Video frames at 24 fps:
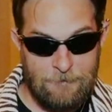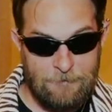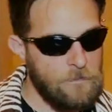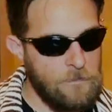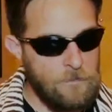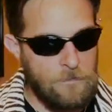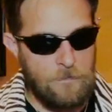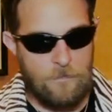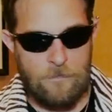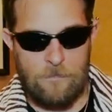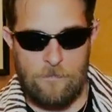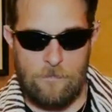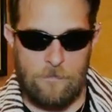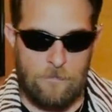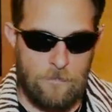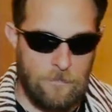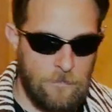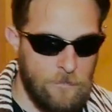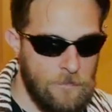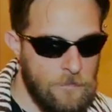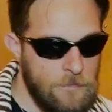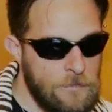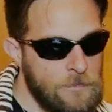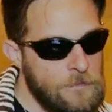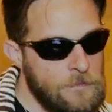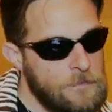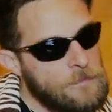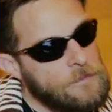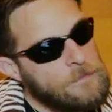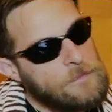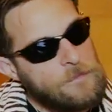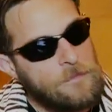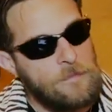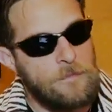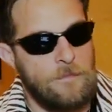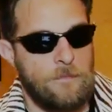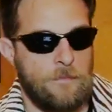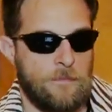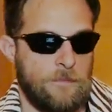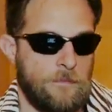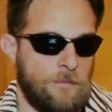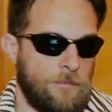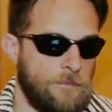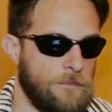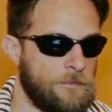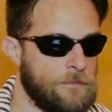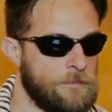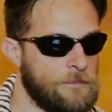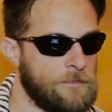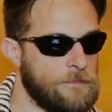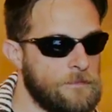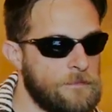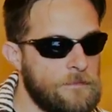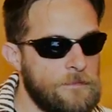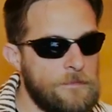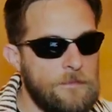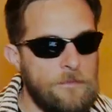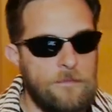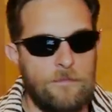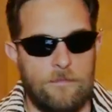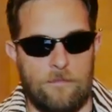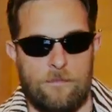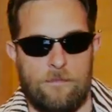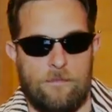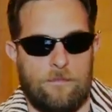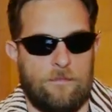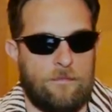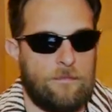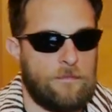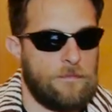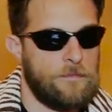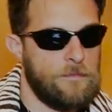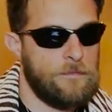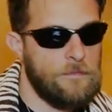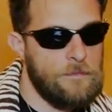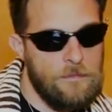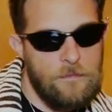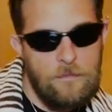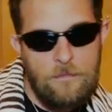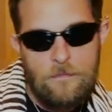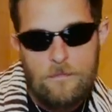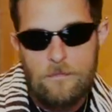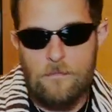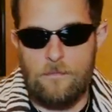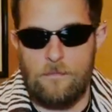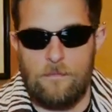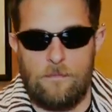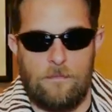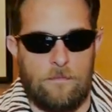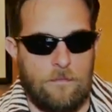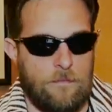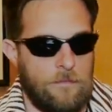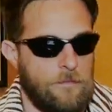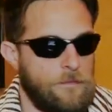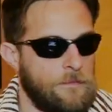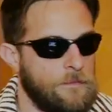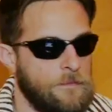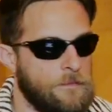No words are spoken by the person on screen.